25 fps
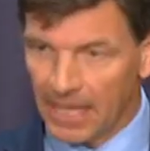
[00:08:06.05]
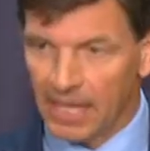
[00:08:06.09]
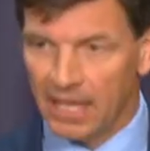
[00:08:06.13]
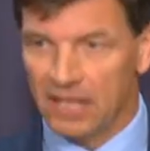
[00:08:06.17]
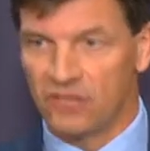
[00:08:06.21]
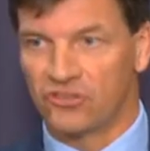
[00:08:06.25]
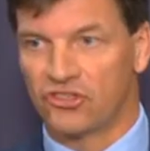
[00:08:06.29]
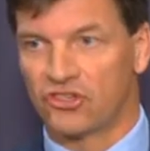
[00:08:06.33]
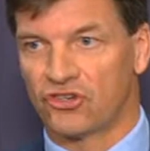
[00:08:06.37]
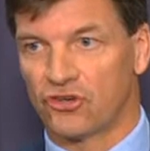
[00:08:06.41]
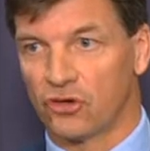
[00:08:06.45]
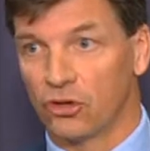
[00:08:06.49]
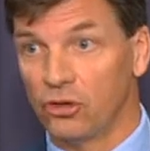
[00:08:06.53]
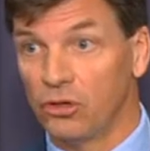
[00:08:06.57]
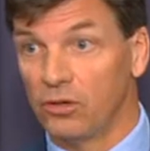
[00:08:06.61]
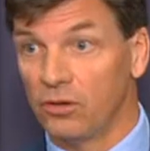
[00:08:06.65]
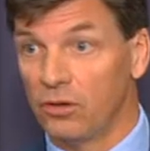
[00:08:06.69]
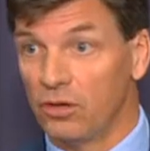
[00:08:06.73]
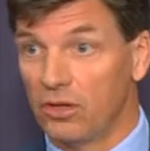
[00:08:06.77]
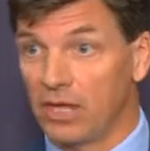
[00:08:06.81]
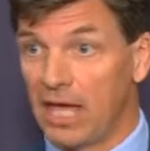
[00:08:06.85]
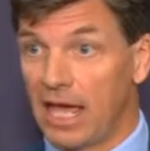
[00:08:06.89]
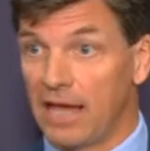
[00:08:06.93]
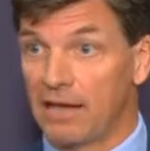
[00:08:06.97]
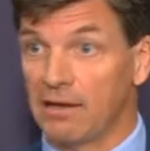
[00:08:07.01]
It's true
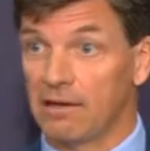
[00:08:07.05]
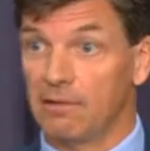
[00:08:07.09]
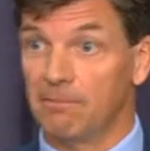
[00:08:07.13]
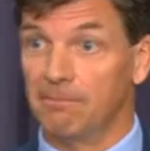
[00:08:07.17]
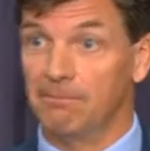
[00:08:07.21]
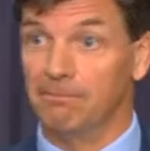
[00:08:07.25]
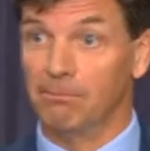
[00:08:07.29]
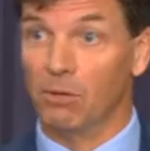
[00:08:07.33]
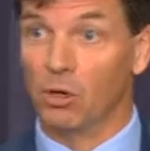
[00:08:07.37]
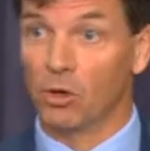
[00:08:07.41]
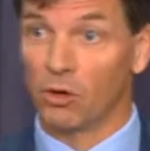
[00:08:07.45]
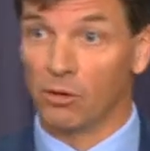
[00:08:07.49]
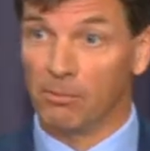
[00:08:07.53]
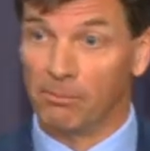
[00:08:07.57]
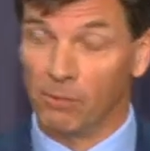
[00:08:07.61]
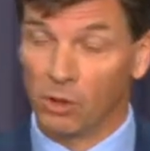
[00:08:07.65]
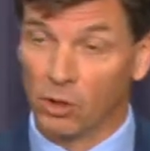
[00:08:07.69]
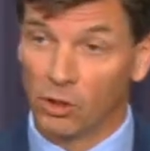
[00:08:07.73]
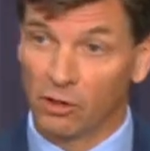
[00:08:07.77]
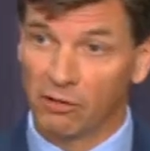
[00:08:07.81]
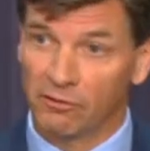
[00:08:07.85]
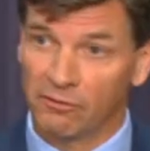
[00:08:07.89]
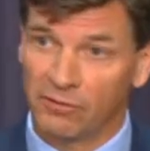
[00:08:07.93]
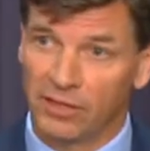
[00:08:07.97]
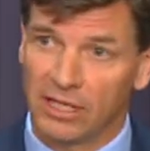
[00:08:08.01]
that more and
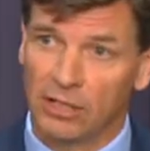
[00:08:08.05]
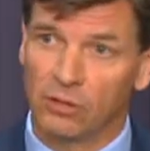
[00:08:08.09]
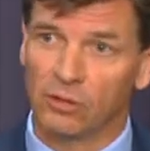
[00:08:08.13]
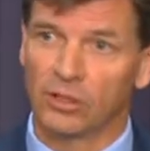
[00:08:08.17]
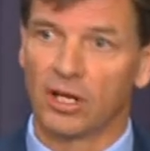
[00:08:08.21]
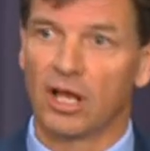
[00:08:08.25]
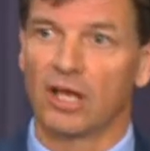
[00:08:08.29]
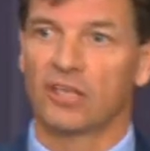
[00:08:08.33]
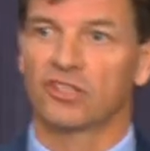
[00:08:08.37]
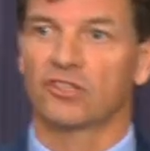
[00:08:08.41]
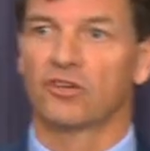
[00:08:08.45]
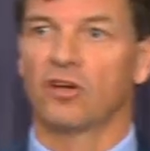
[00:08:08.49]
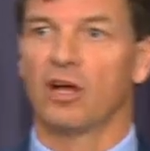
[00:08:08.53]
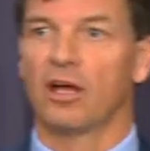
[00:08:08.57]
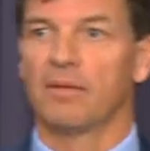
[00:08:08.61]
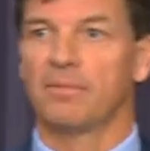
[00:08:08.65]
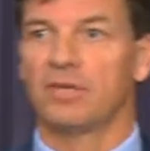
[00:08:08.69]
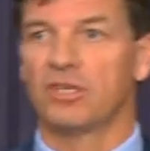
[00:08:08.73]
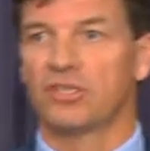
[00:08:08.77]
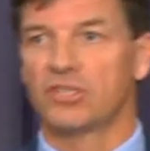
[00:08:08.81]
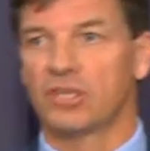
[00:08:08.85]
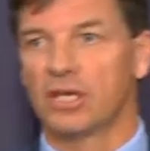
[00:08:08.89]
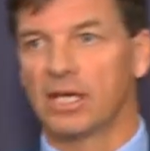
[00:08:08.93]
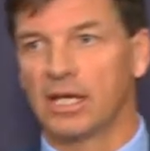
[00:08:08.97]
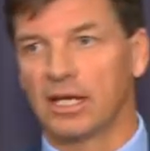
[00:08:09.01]
more of the organised crime
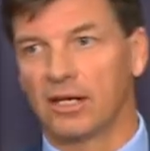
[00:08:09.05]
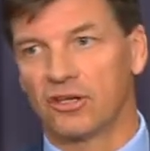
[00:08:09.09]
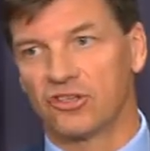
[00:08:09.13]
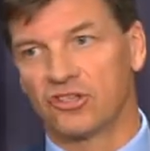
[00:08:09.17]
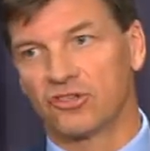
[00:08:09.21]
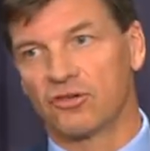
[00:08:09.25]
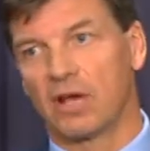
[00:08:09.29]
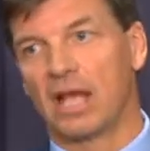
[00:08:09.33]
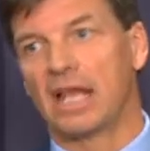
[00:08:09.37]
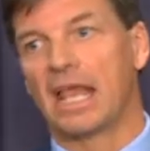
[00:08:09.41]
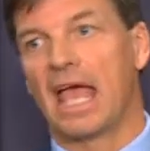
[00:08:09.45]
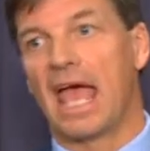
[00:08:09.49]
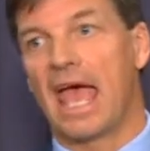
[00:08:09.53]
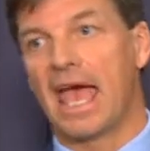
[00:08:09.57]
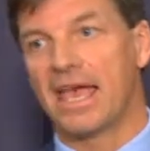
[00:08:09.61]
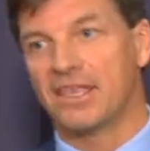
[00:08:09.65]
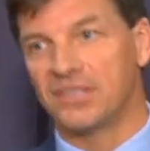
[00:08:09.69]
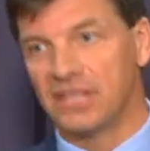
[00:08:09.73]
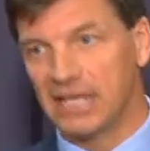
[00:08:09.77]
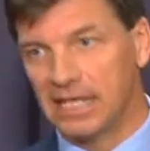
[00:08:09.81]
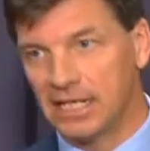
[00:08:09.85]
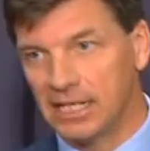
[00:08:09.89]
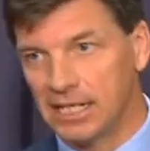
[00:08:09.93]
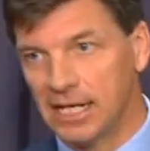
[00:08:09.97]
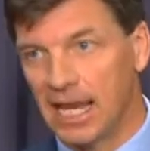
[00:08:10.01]
you're seeing in Australia has
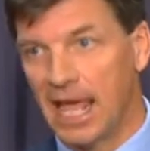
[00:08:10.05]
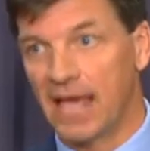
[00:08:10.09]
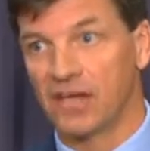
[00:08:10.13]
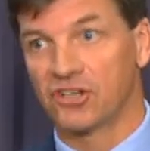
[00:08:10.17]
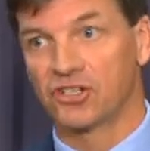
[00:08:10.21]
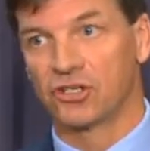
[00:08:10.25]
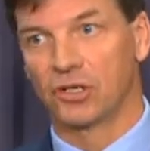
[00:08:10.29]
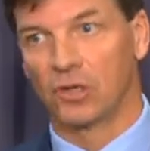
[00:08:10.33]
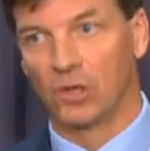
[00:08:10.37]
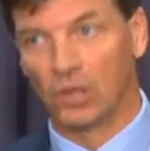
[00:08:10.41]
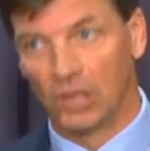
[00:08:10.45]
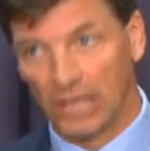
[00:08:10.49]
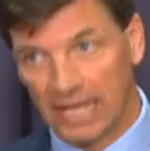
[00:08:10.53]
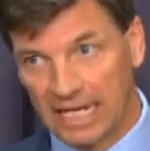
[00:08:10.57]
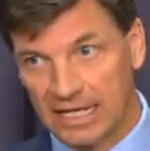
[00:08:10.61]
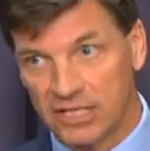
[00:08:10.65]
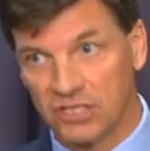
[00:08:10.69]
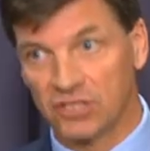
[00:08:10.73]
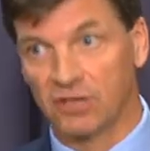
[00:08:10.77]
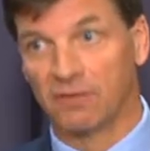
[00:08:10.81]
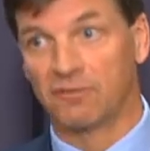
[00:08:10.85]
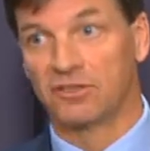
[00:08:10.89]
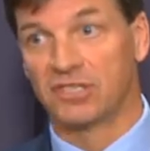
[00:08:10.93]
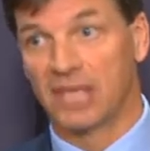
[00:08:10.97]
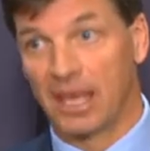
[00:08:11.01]
international
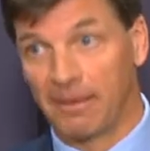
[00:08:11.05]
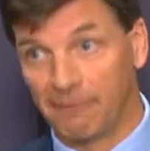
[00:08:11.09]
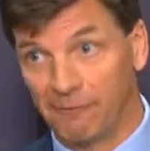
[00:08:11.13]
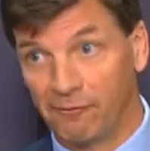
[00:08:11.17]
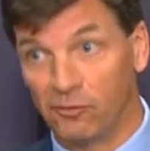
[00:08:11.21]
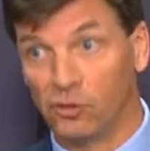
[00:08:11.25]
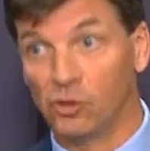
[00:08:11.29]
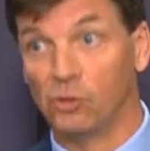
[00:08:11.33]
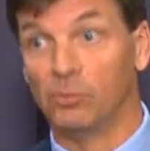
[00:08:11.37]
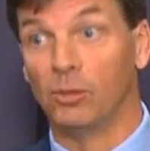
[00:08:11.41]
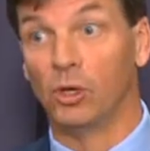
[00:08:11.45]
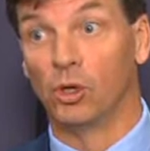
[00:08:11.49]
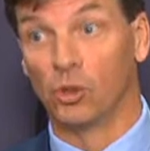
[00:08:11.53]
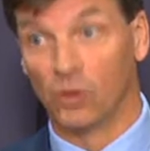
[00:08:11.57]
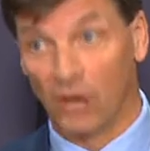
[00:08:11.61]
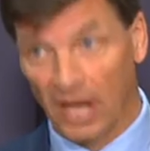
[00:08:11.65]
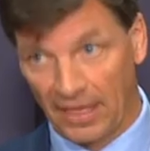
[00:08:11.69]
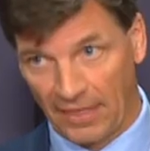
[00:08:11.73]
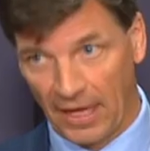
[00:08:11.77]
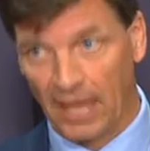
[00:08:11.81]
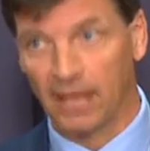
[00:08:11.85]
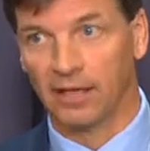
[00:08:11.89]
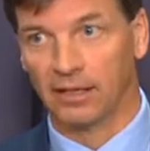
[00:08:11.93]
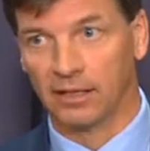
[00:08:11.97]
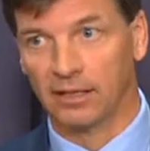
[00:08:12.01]
links of some form or
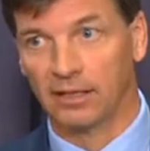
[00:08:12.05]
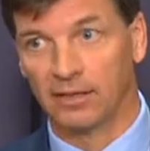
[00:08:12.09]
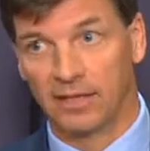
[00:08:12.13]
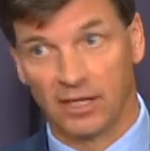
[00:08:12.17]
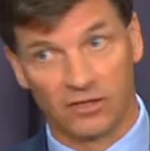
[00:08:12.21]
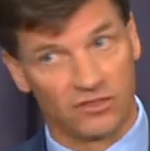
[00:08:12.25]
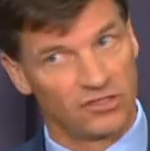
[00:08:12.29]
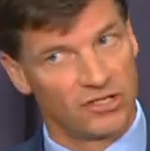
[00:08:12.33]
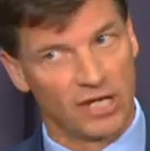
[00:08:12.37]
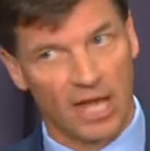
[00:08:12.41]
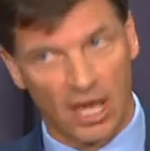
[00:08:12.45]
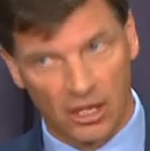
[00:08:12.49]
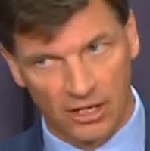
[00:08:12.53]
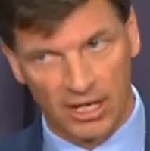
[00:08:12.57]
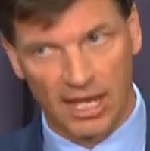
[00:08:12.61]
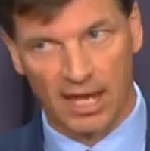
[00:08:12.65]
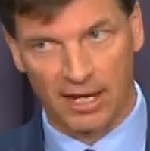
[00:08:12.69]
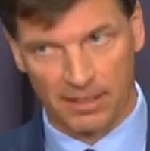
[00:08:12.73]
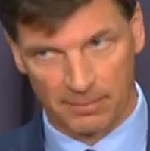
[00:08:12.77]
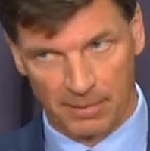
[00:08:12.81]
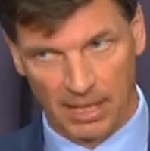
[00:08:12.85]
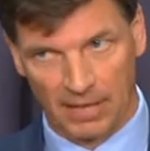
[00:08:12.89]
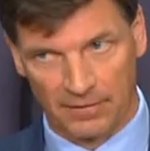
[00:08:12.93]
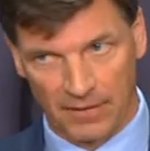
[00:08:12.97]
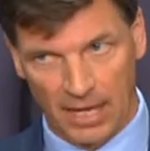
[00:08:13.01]
other. There's no doubt
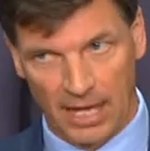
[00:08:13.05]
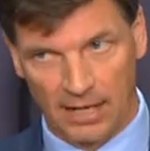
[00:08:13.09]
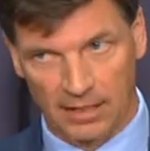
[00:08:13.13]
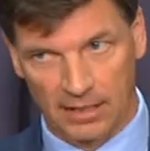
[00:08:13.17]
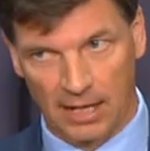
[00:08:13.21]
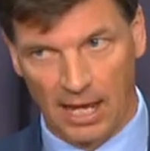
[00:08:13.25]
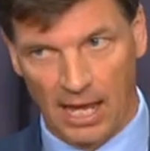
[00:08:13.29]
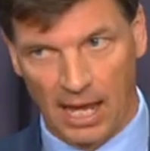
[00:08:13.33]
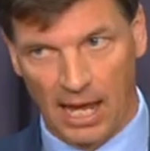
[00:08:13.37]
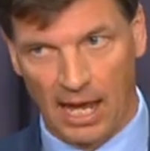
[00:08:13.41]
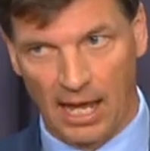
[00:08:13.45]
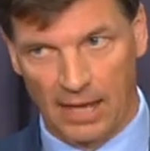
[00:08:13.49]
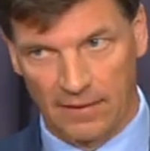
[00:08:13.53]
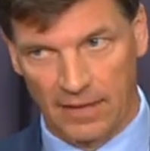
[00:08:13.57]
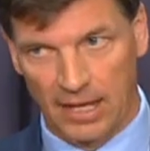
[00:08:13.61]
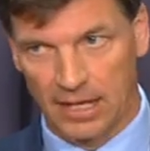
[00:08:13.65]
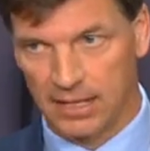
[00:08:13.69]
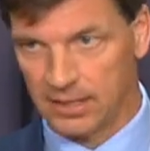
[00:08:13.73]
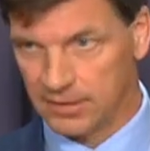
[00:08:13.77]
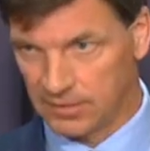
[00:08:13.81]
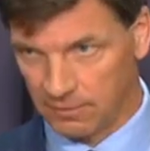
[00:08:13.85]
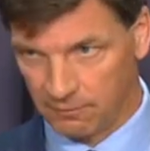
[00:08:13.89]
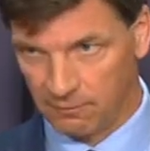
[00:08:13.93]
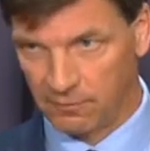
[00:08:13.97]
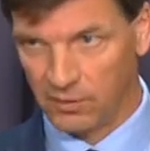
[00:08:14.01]
about that. That
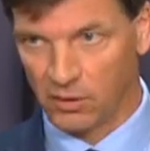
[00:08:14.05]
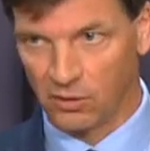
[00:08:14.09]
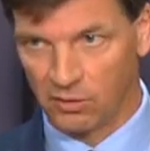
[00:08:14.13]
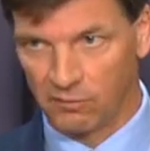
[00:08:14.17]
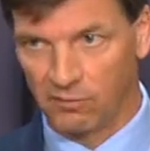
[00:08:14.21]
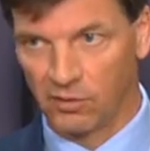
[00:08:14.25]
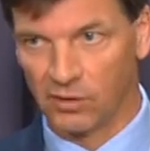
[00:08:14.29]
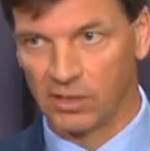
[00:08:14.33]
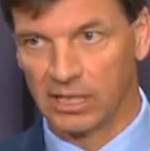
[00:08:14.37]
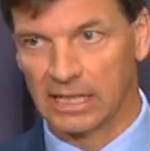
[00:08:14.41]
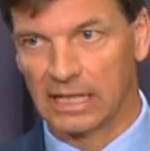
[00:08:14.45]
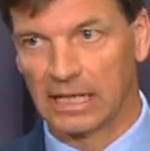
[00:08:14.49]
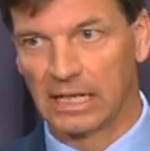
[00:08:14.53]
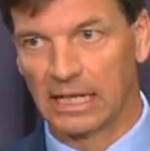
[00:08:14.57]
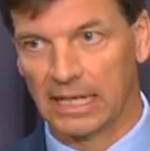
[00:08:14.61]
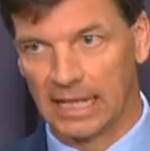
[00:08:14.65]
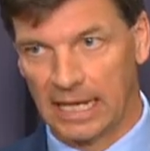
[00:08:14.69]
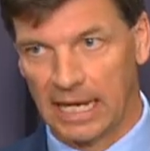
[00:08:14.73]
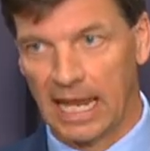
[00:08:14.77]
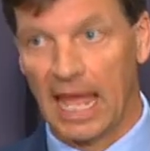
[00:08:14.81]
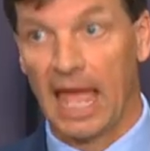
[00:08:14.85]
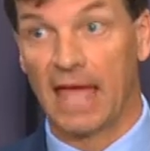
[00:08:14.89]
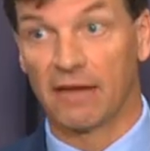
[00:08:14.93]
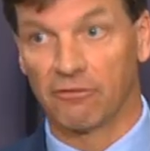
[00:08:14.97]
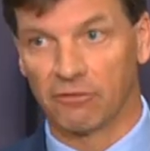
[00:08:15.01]
is a very, very
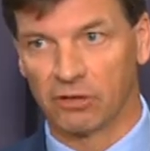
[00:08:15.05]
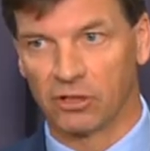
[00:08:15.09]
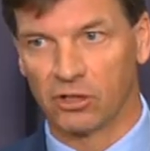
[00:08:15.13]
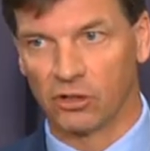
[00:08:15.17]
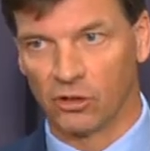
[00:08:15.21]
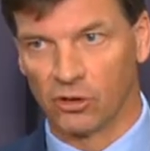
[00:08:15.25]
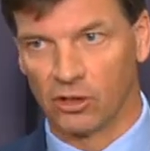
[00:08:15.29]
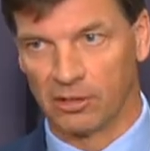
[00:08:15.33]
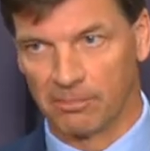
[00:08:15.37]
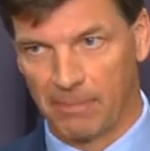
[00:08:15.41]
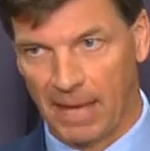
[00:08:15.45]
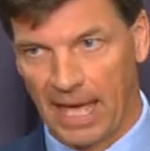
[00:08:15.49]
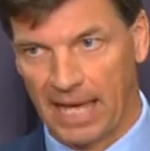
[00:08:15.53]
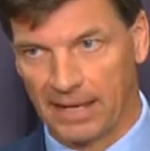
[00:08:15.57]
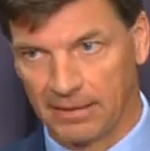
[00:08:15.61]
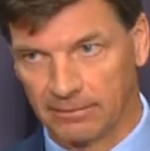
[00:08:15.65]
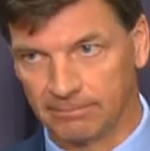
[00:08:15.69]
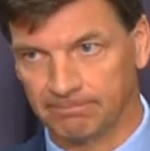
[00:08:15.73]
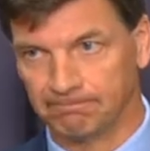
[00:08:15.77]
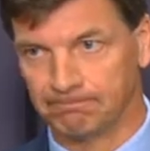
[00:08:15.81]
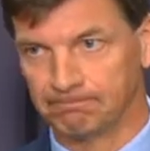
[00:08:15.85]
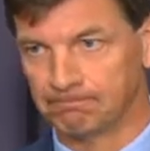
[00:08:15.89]
clear and recurring pattern.